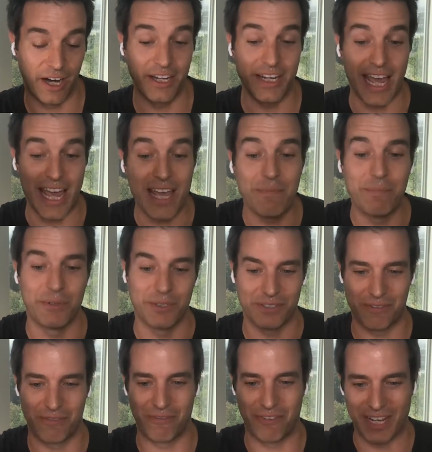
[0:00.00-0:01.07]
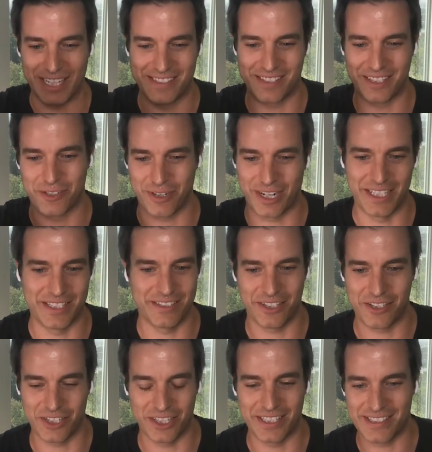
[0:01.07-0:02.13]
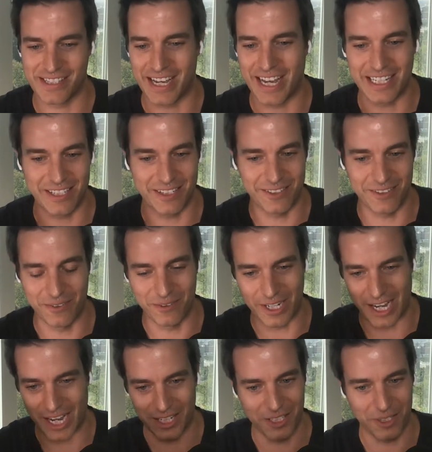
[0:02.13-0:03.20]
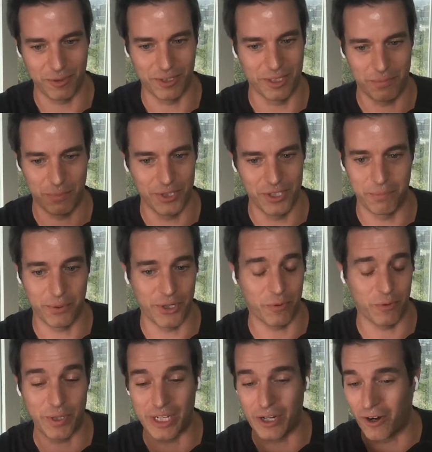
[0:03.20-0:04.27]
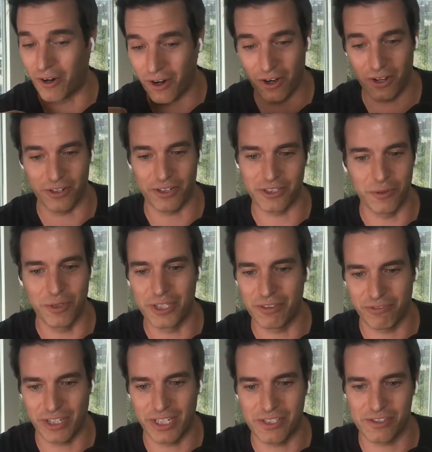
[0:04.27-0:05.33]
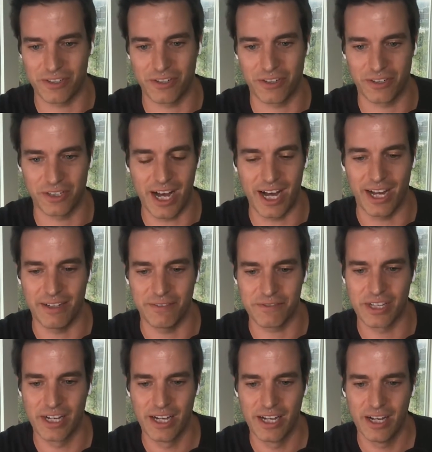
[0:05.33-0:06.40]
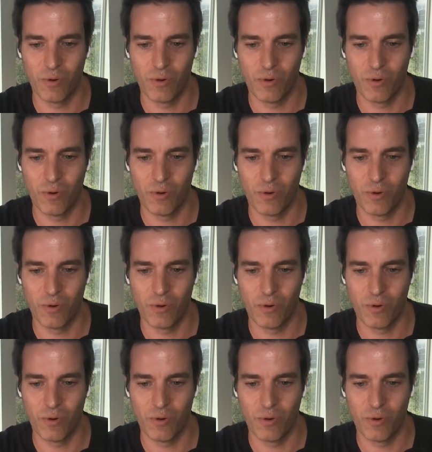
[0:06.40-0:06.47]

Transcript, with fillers: unable to face the transitions that you eloquently put in the book we all are going to face in our lives